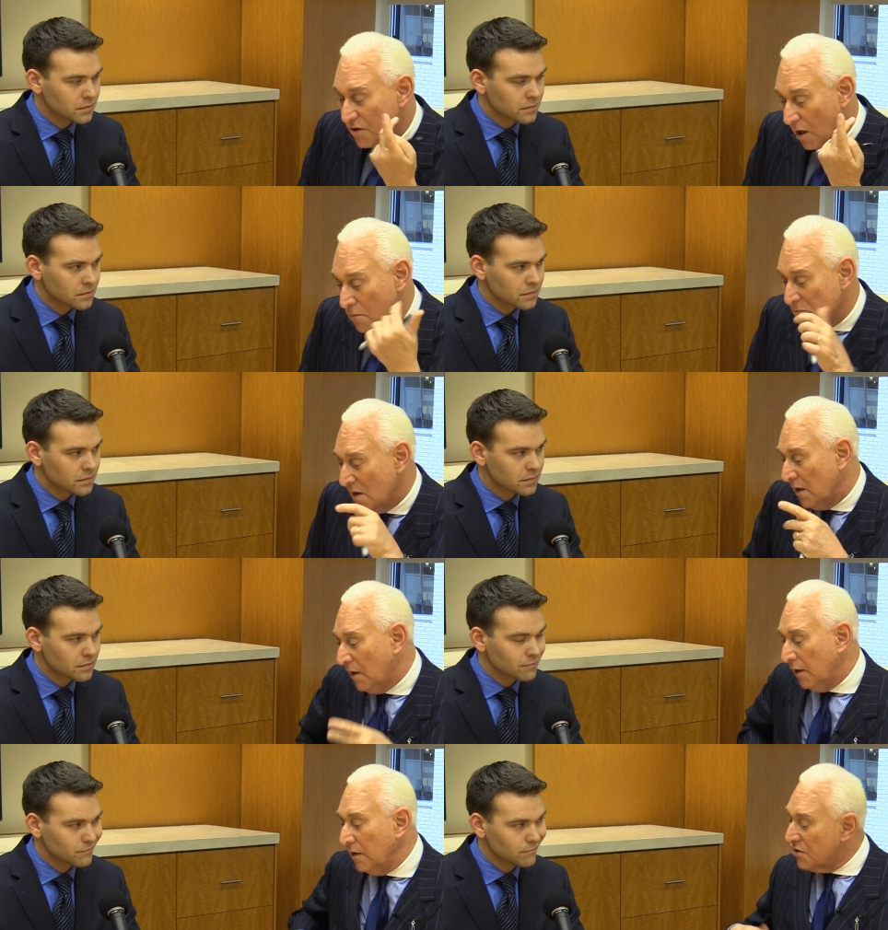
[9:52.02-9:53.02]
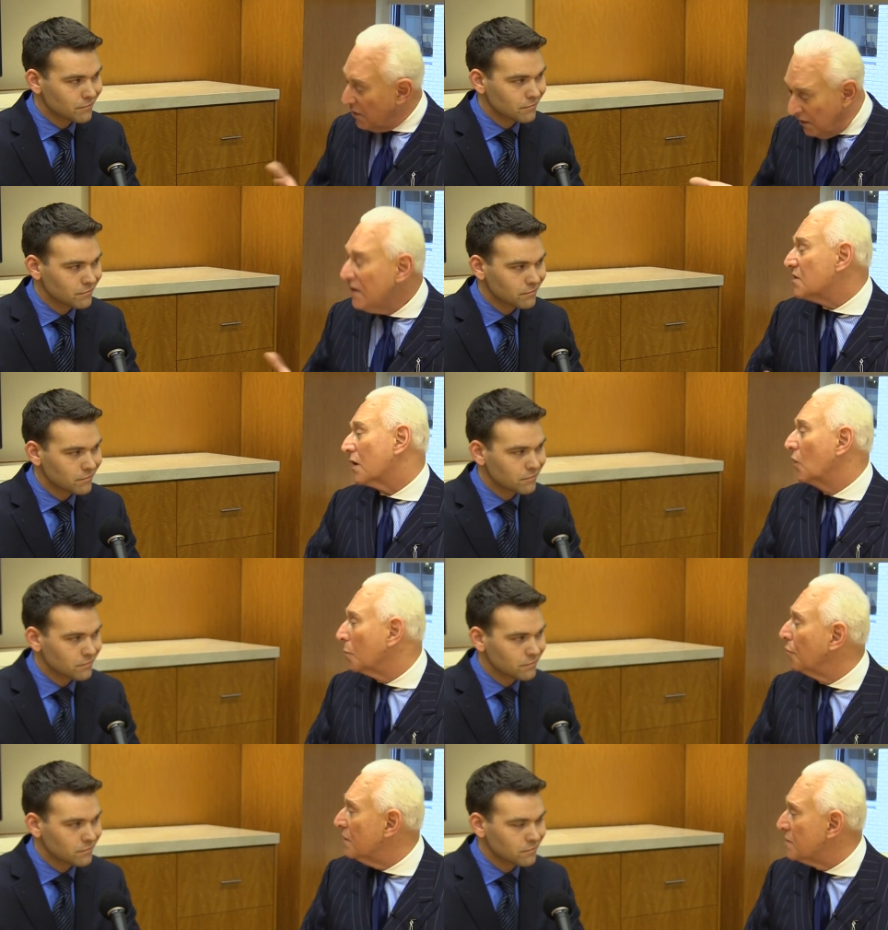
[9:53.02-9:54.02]
Speaker 1: So she needs to go to
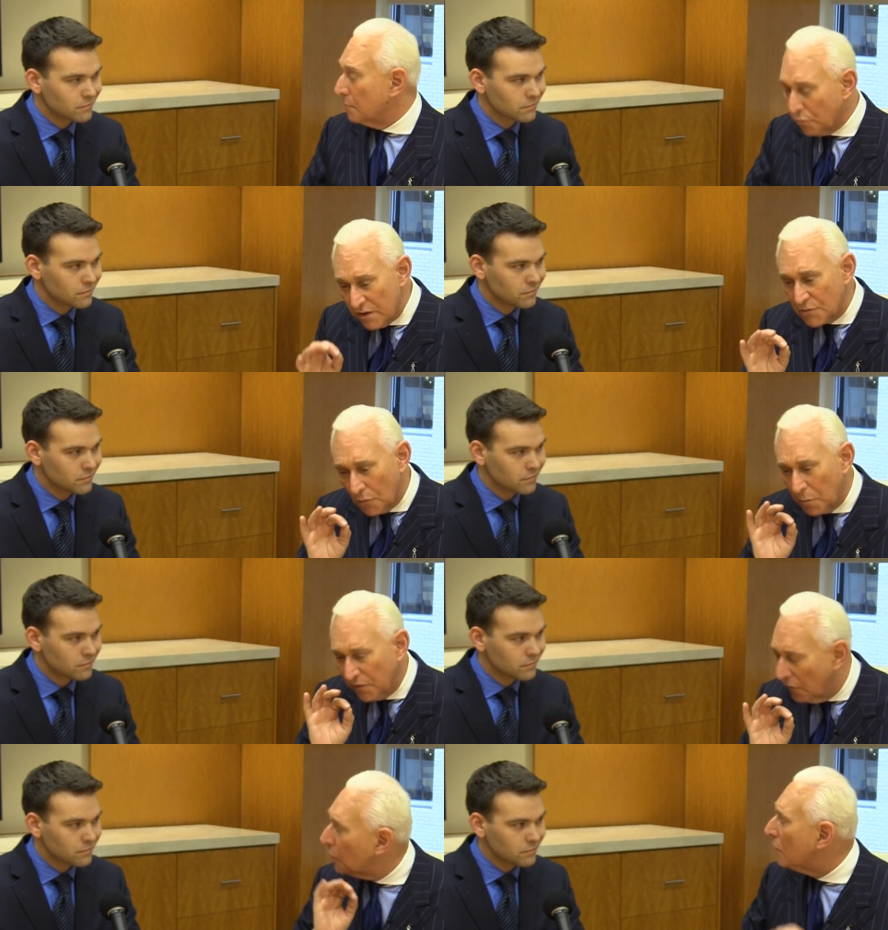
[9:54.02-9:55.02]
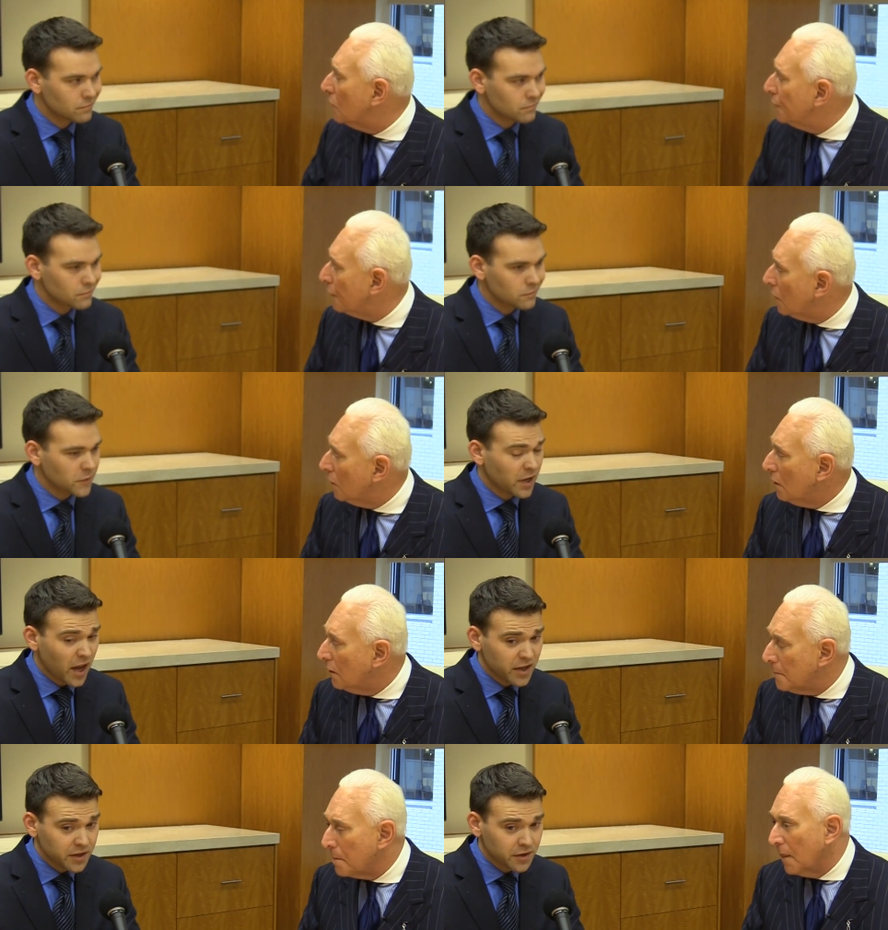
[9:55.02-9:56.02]
prison. Prison will be very
Speaker 2: good
Speaker 1: for her.
Speaker 2: And
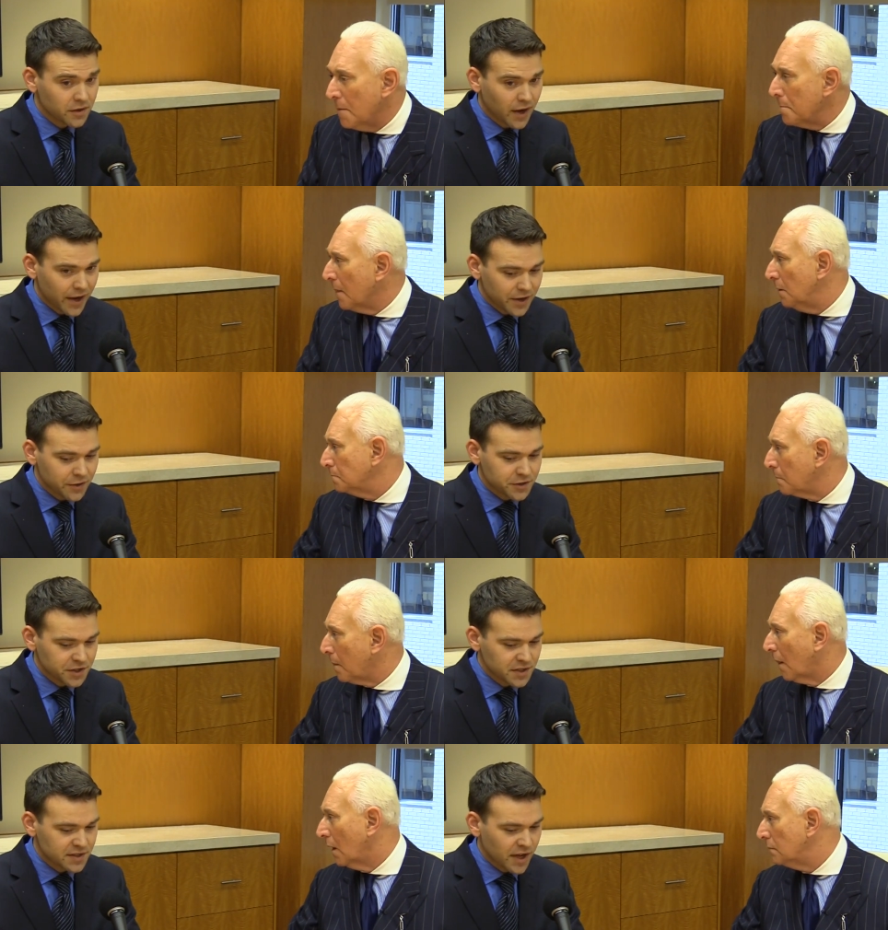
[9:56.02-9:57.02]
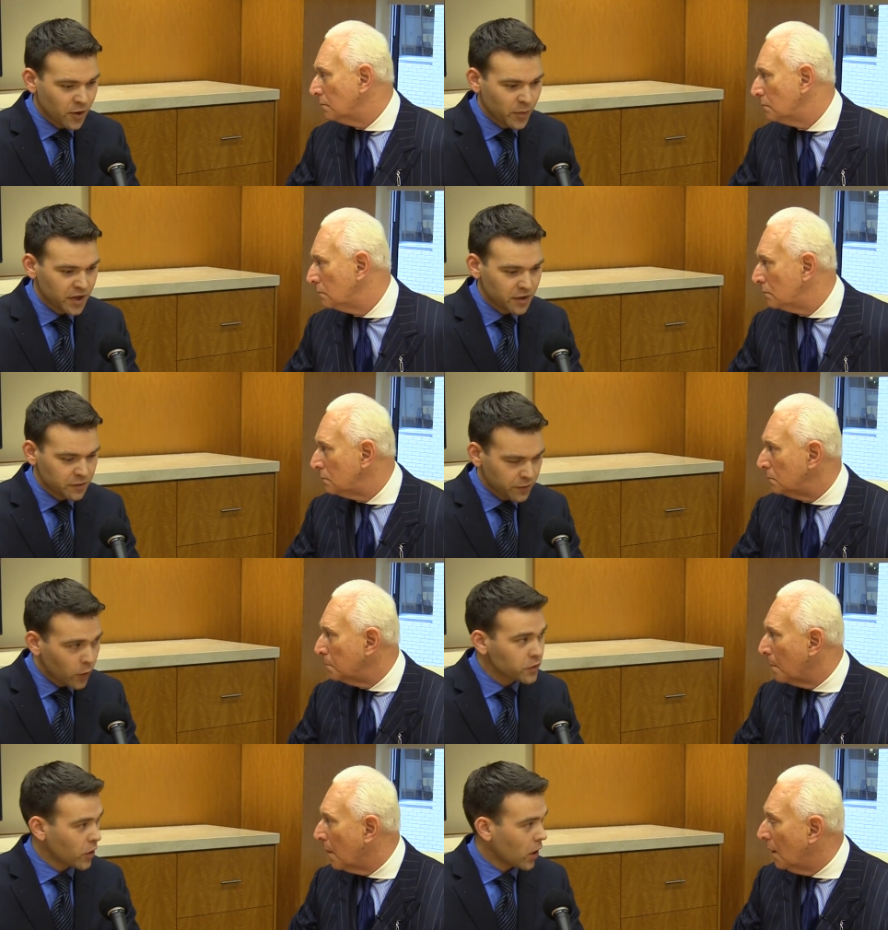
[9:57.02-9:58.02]
I hear she is now making
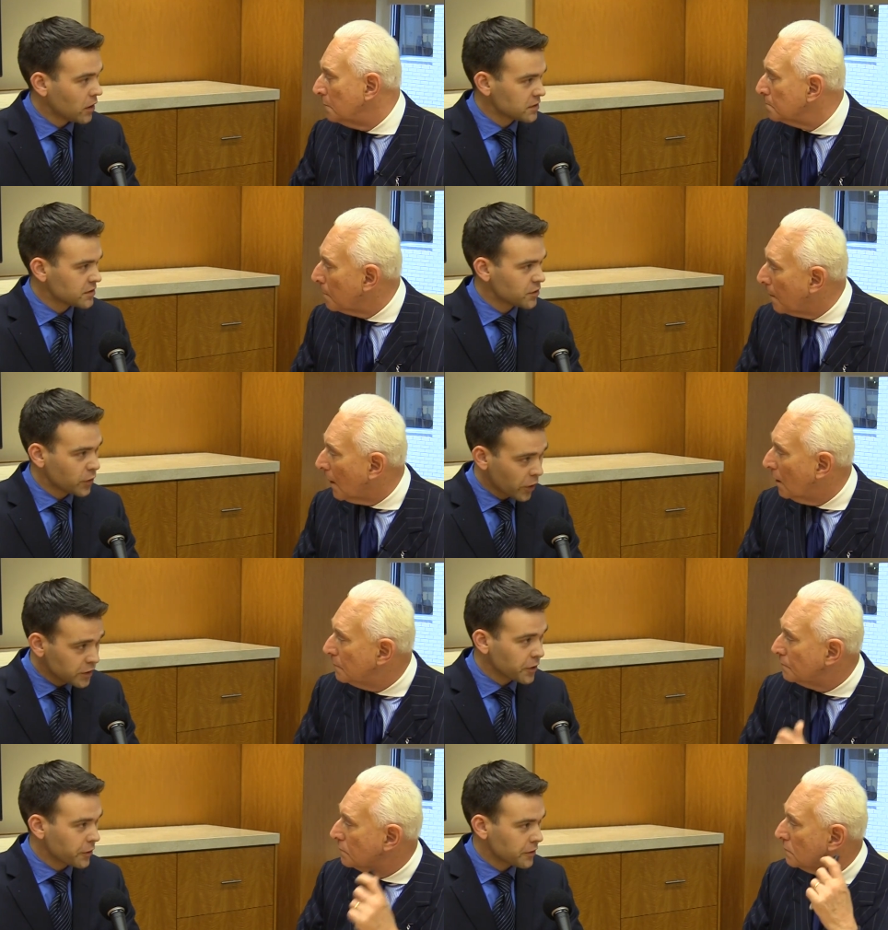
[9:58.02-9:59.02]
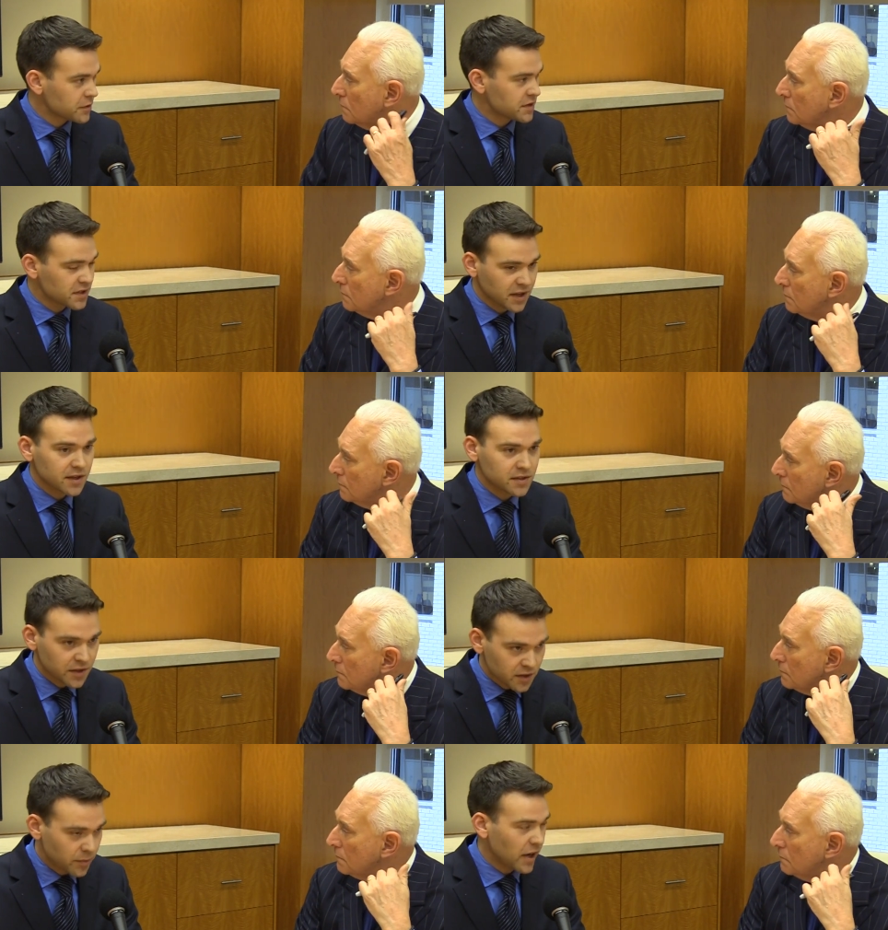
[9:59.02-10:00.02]
phone calls to her donors
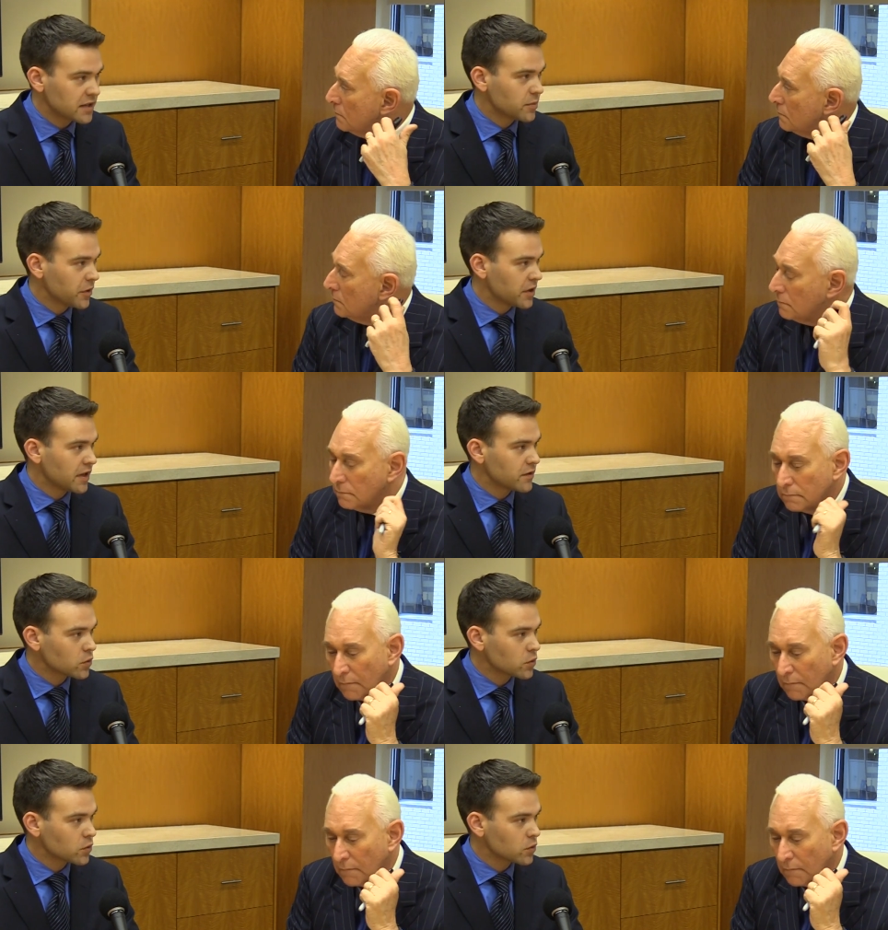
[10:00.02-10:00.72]
discussing the possibility of a